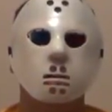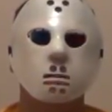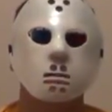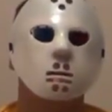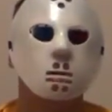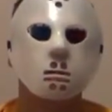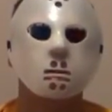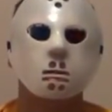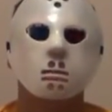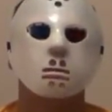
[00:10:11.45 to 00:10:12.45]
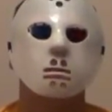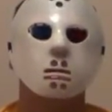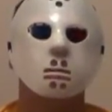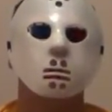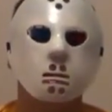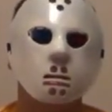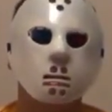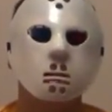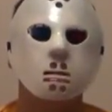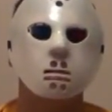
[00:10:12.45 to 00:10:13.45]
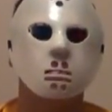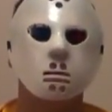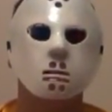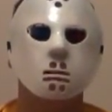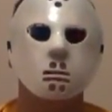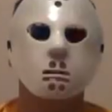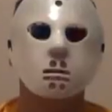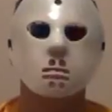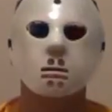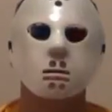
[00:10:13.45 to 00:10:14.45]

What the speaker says: just like old times, you know, back in the 80s when they had,